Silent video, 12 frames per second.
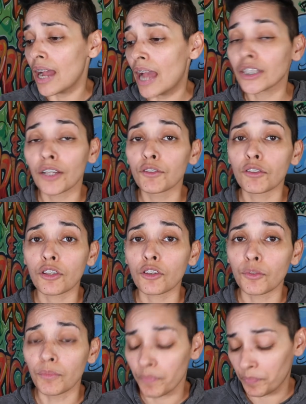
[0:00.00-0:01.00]
I love
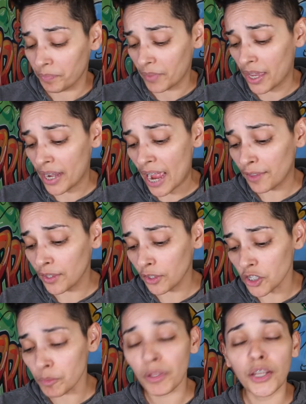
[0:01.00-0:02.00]
YouTube. And I think
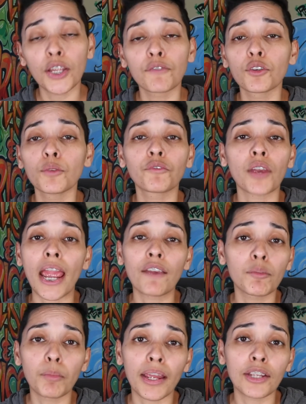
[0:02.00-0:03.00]
there's plenty of room for
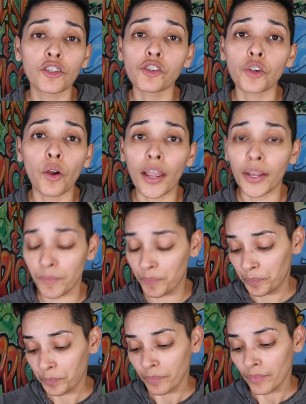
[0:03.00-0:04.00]
everybody to join
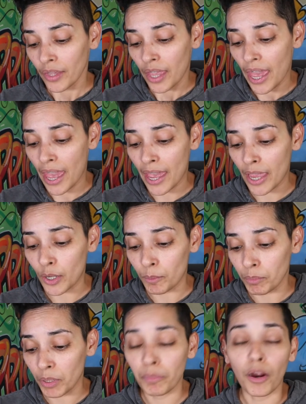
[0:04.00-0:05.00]
and
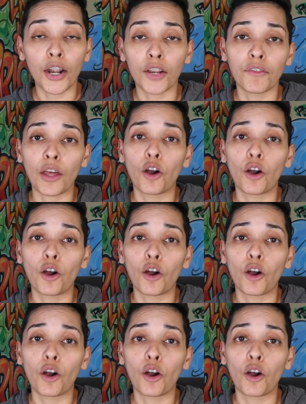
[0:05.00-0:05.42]
be part of